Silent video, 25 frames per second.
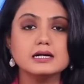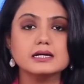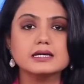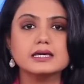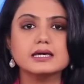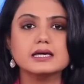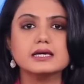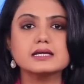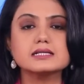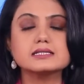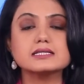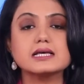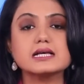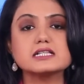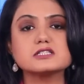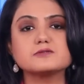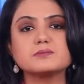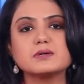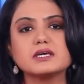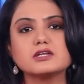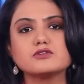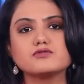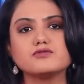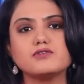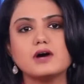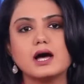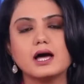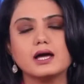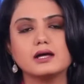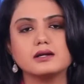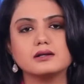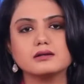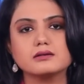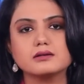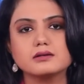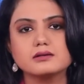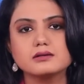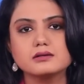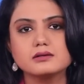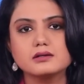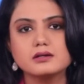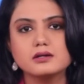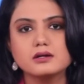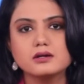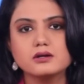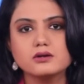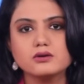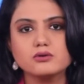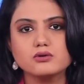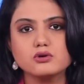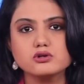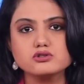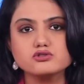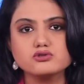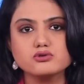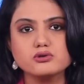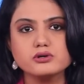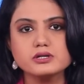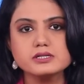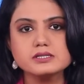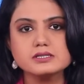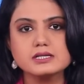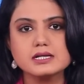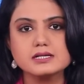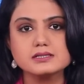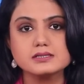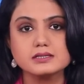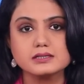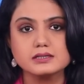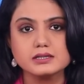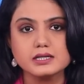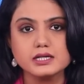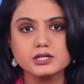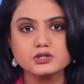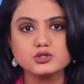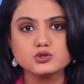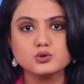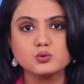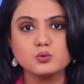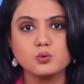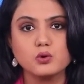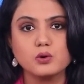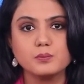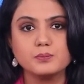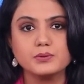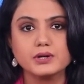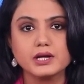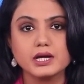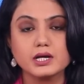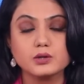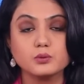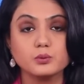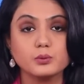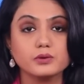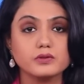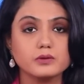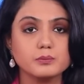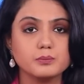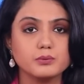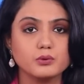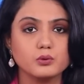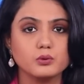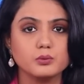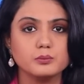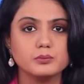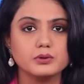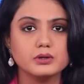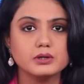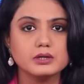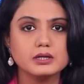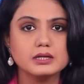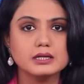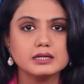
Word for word: a case has been filed. Rolls-Royce has agreed to cooperate with the probe.